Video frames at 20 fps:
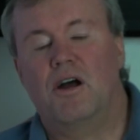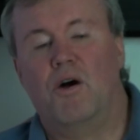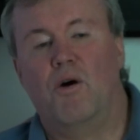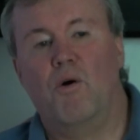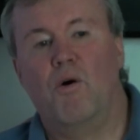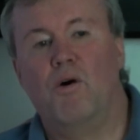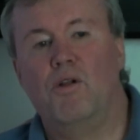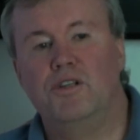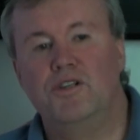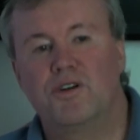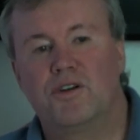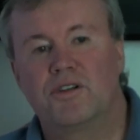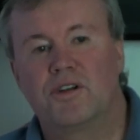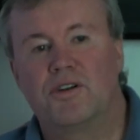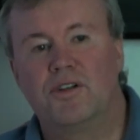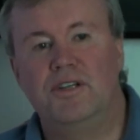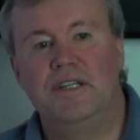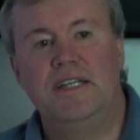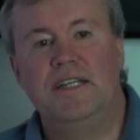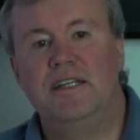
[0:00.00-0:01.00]
all your
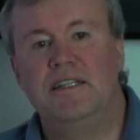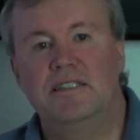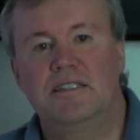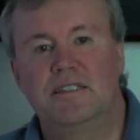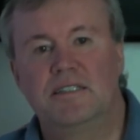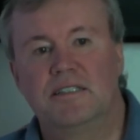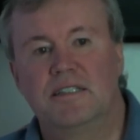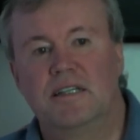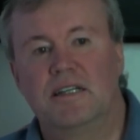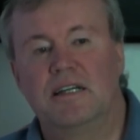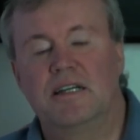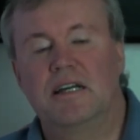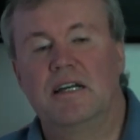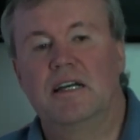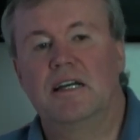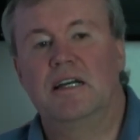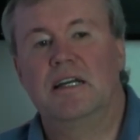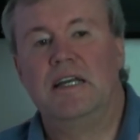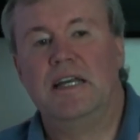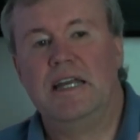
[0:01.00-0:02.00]
colleagues
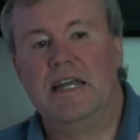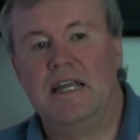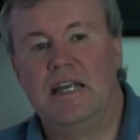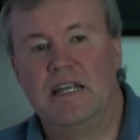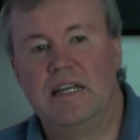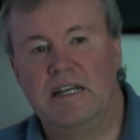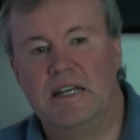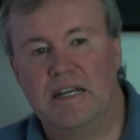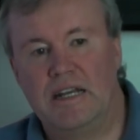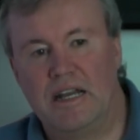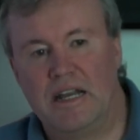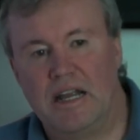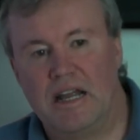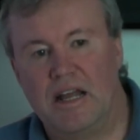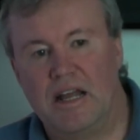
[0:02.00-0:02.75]
into